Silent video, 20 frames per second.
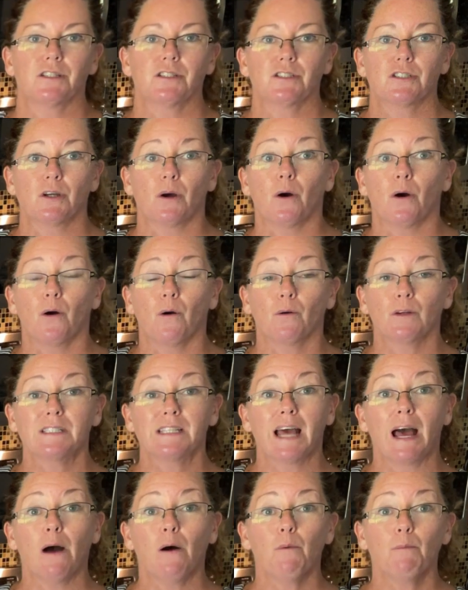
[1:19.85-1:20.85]
So
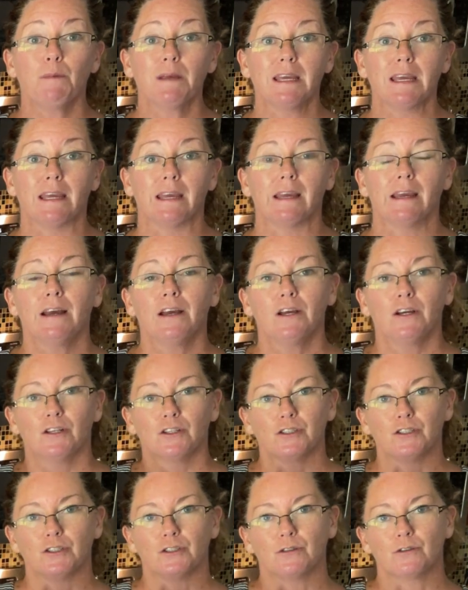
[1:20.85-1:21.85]
tell me,
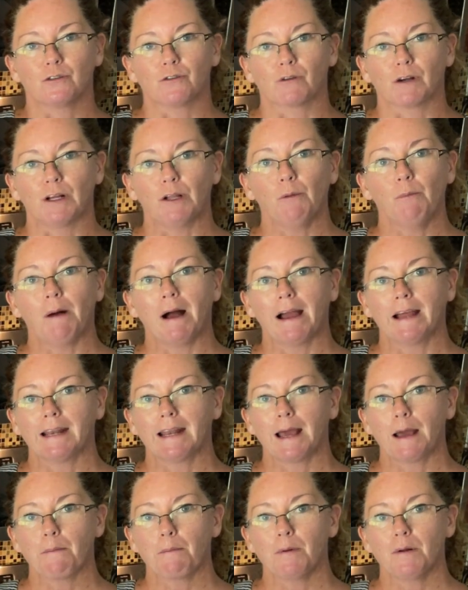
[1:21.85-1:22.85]
do you grill
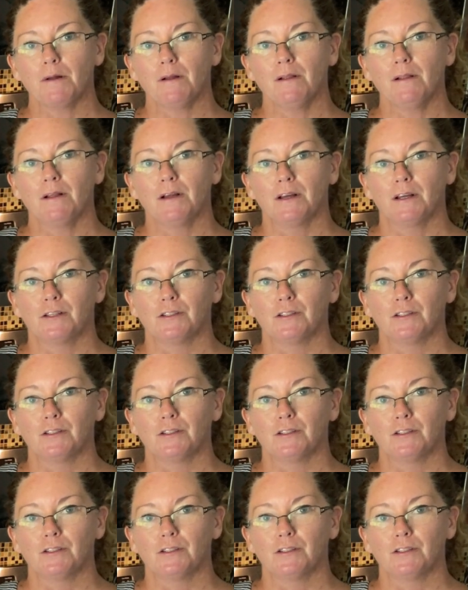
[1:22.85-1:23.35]
pineapple?